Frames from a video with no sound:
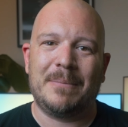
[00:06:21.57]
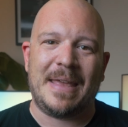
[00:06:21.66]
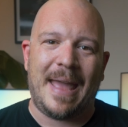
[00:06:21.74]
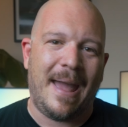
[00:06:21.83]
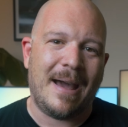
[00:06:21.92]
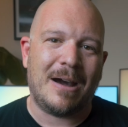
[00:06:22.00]
me
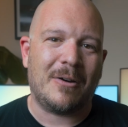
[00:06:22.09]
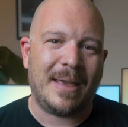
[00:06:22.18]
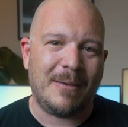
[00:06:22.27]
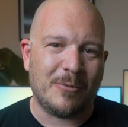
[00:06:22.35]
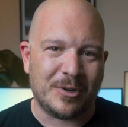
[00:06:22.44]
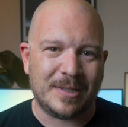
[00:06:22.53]
how
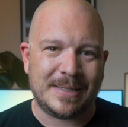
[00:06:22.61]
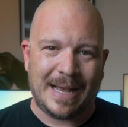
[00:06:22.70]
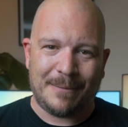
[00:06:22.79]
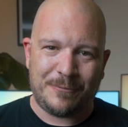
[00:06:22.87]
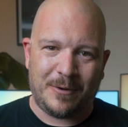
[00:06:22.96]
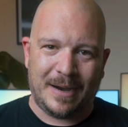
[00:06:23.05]
he wanted to
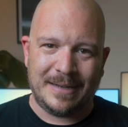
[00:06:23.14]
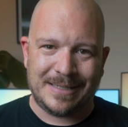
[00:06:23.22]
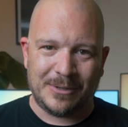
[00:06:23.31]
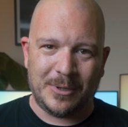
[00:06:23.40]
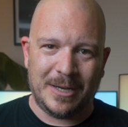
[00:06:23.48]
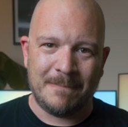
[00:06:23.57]
upgrade
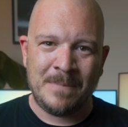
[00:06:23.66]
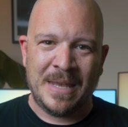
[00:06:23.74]
to it.